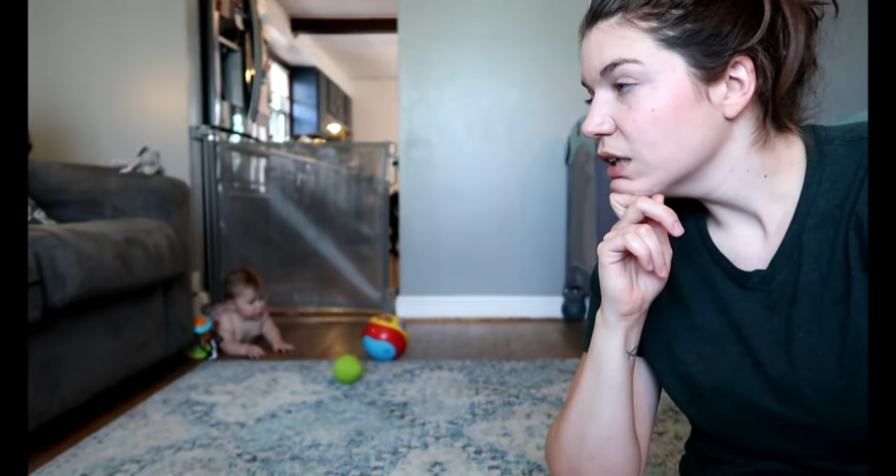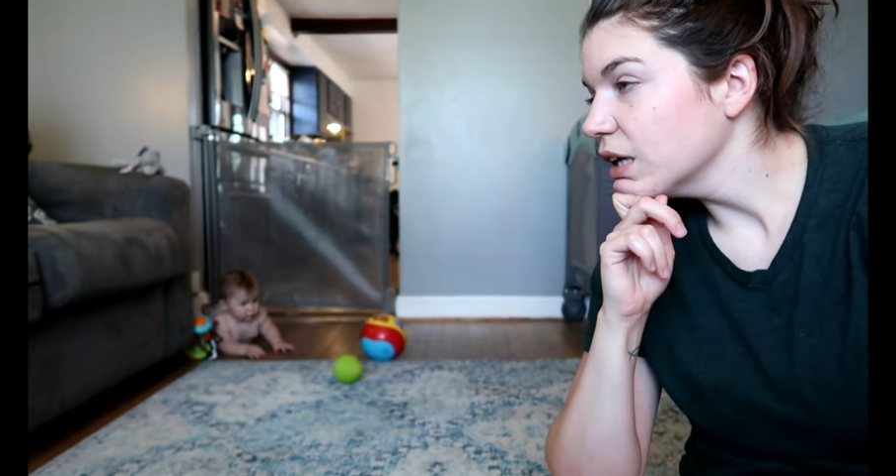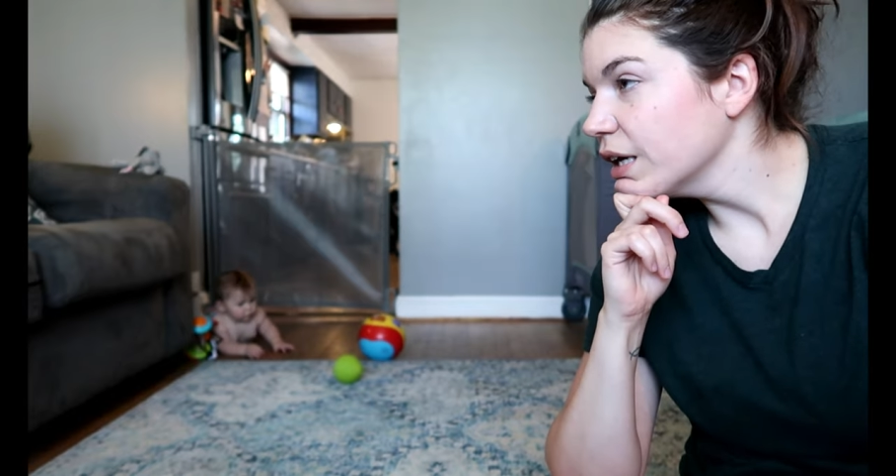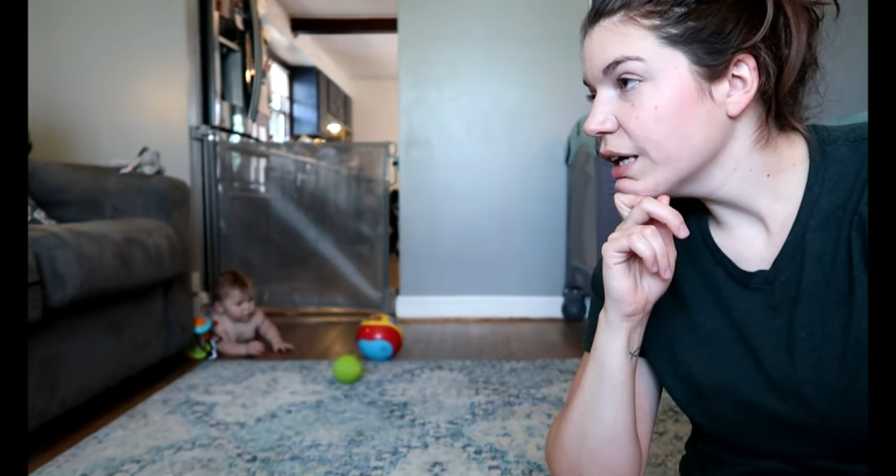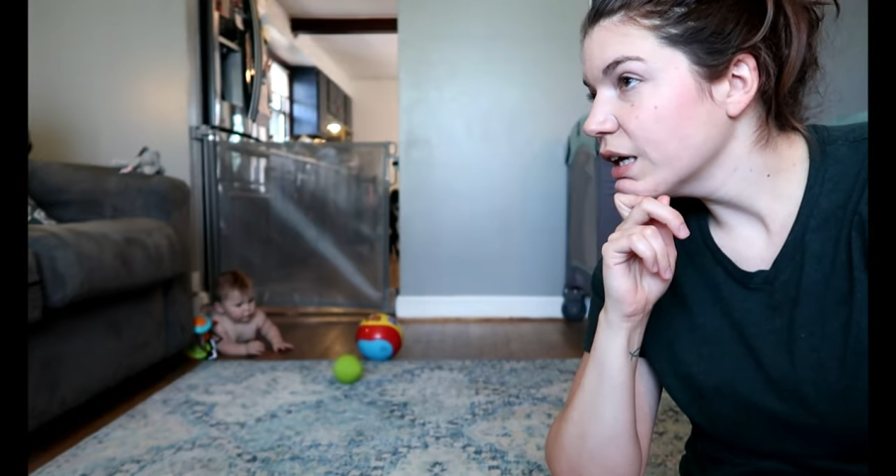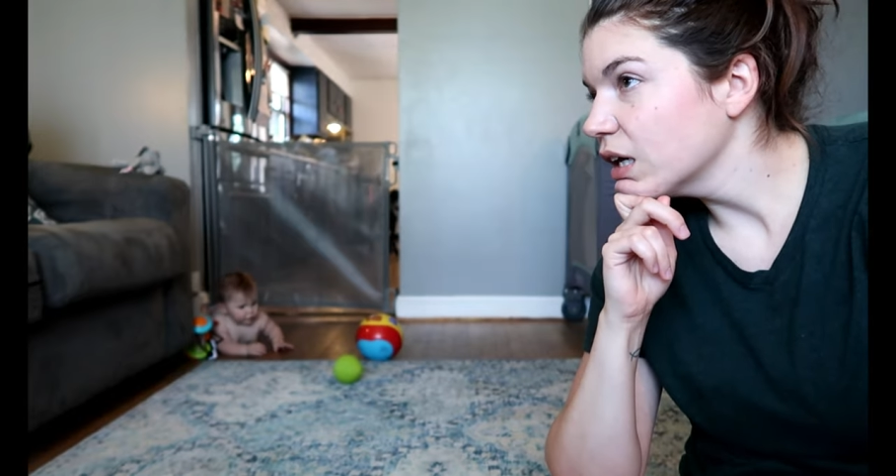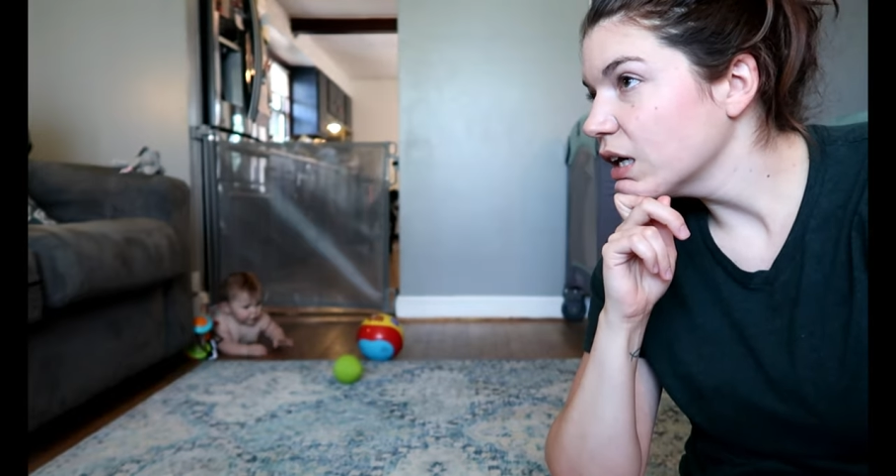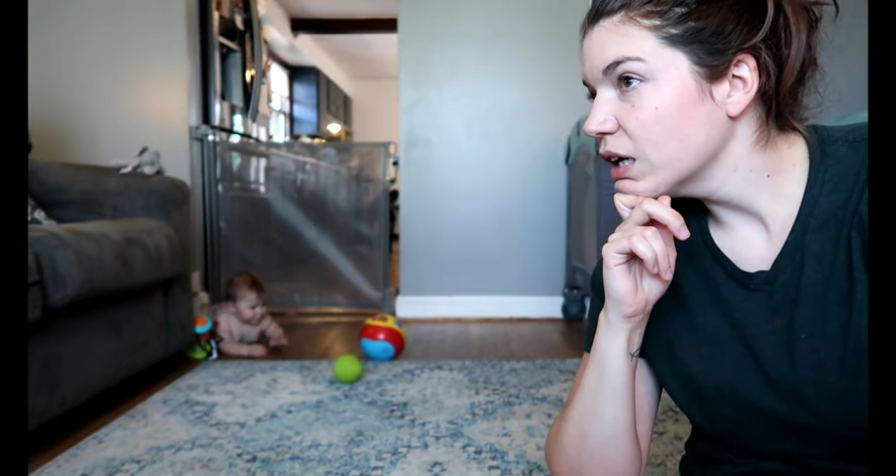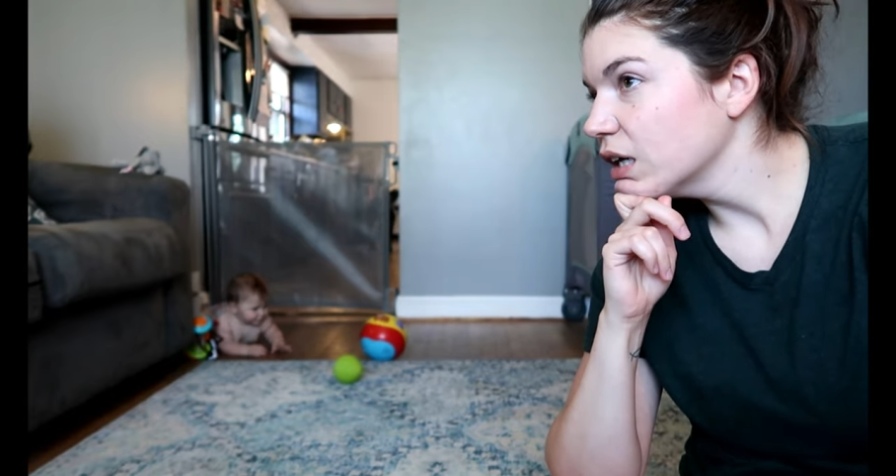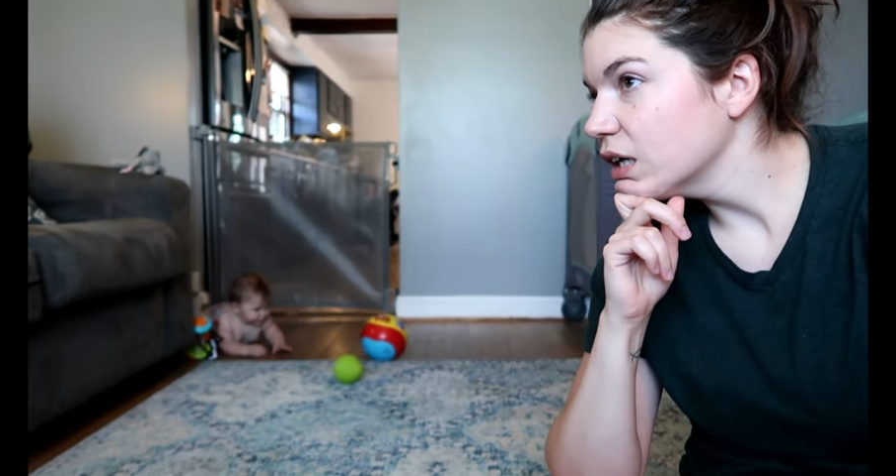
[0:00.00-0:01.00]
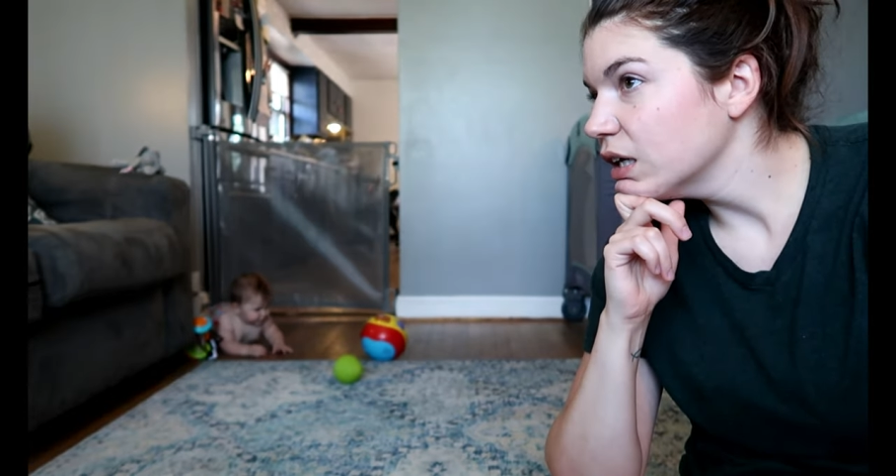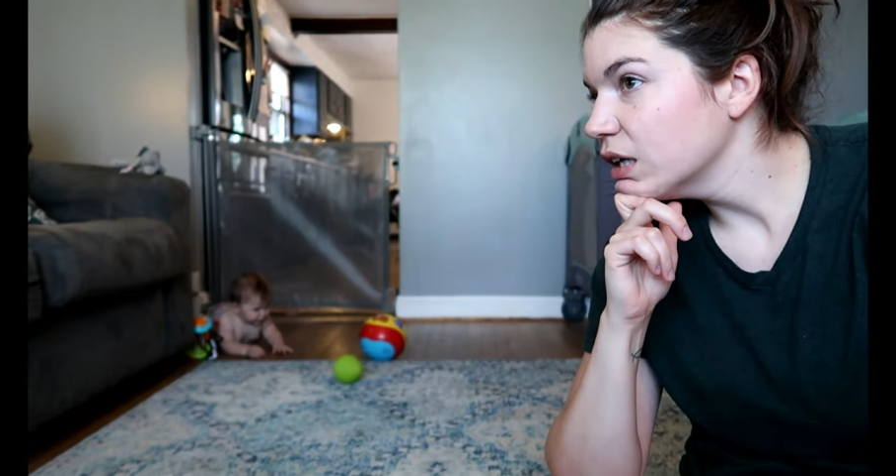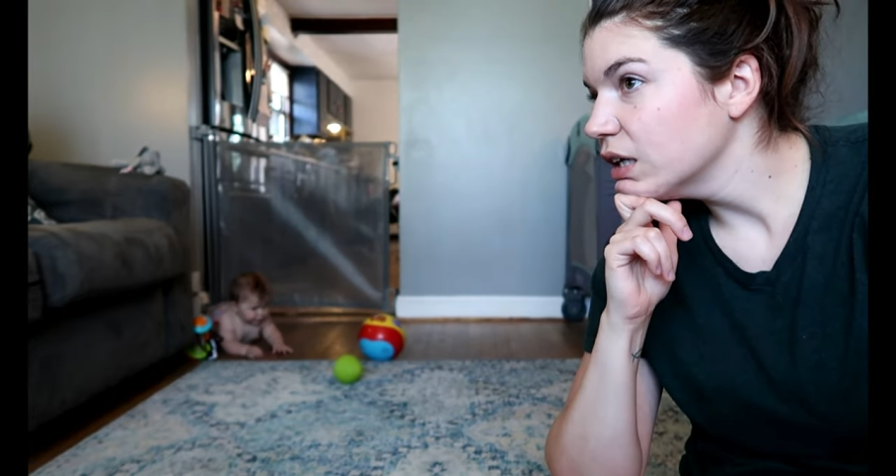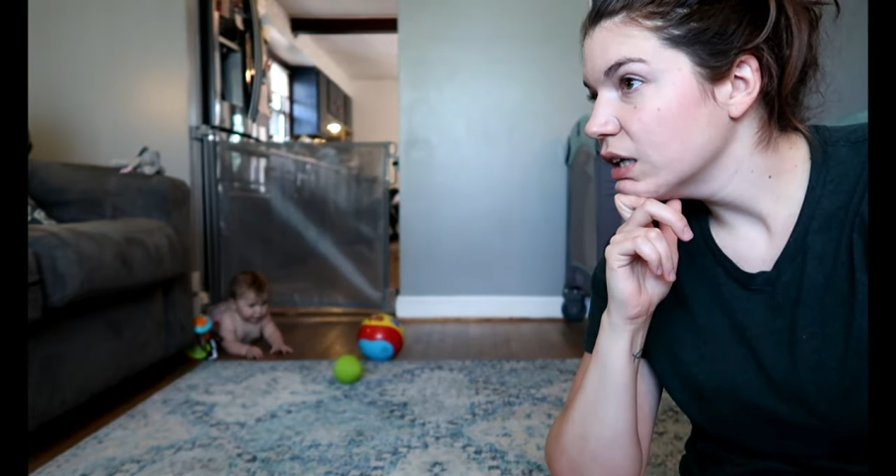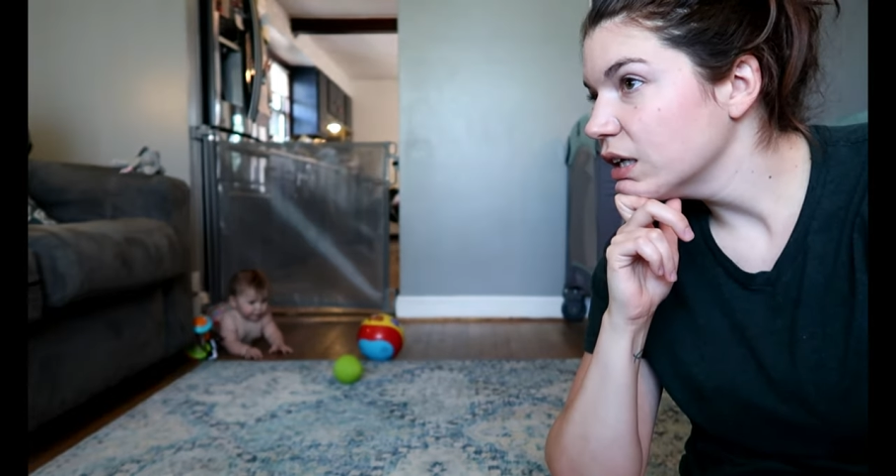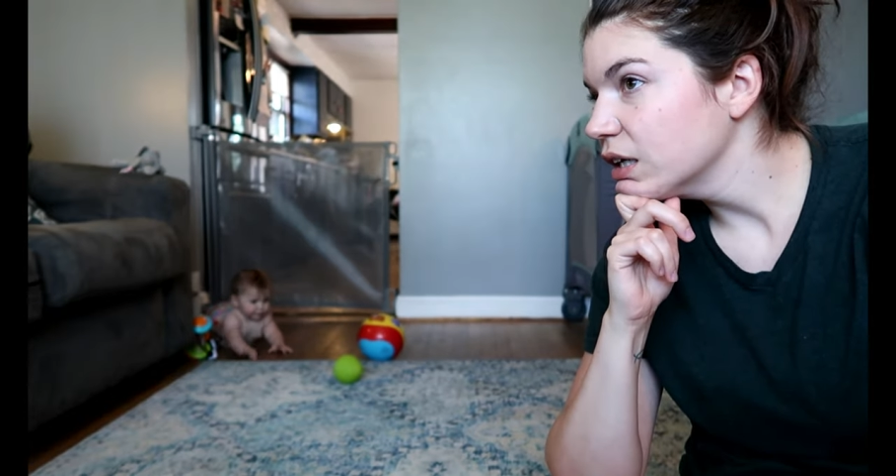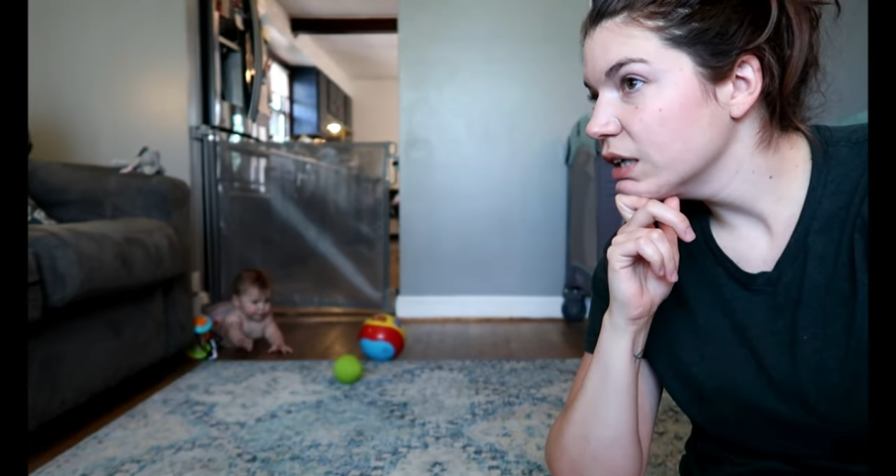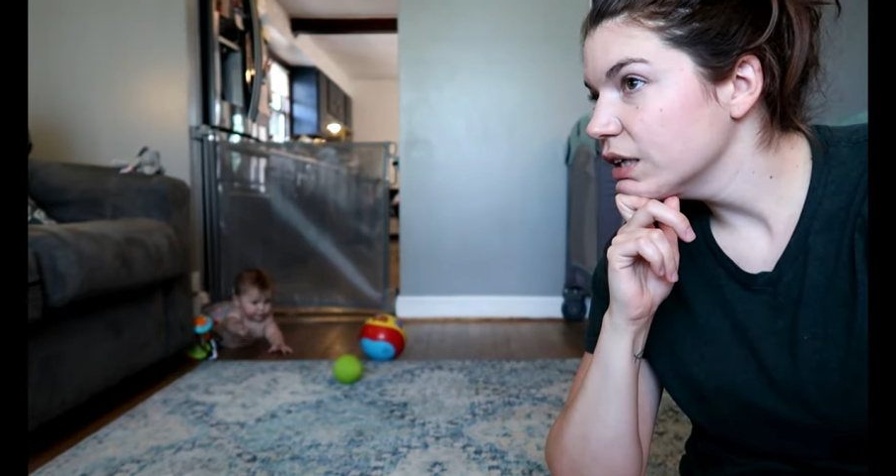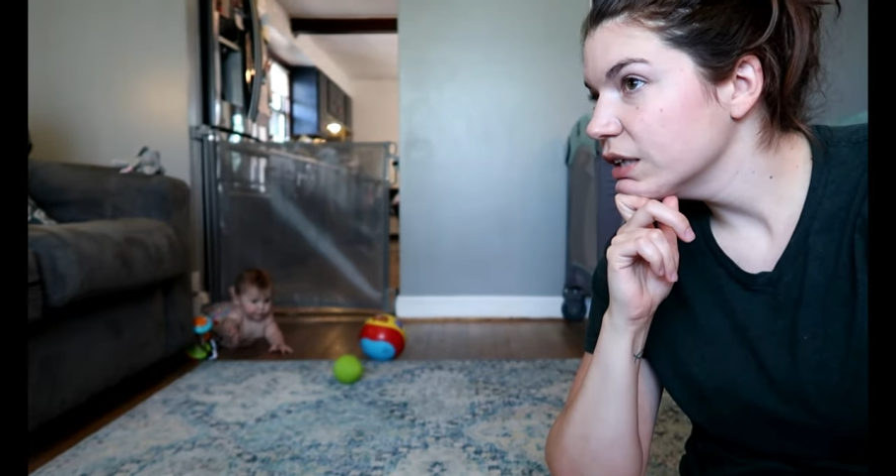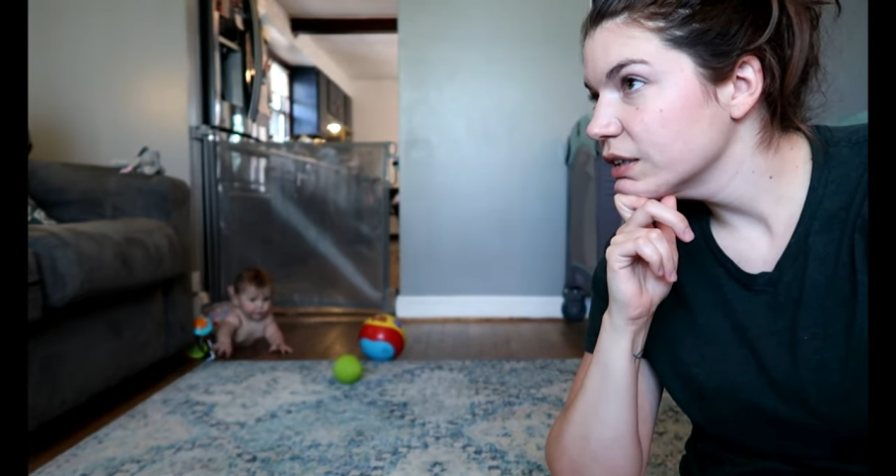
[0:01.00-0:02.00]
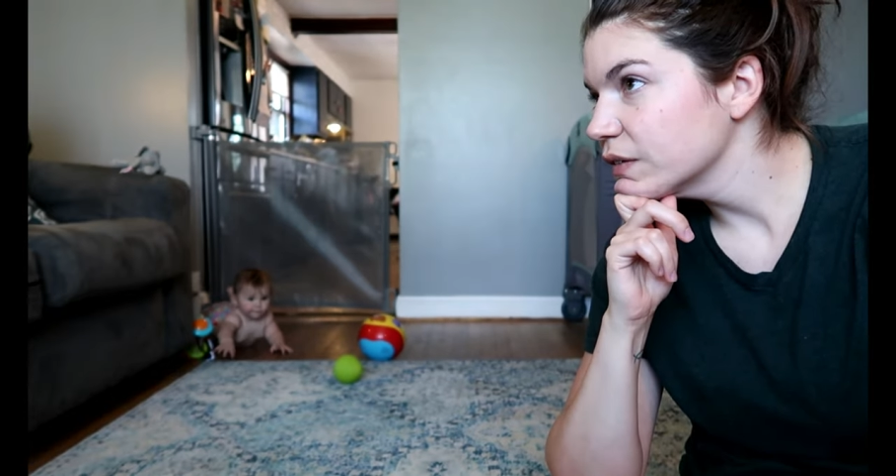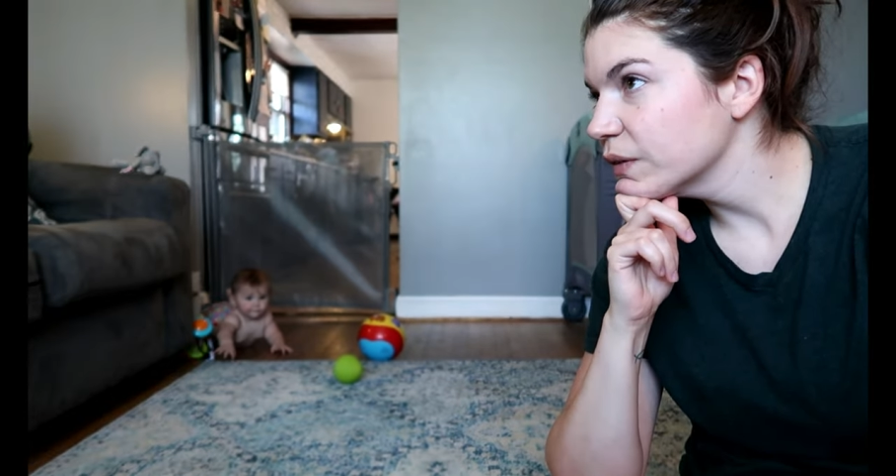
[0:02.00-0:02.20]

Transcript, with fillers: And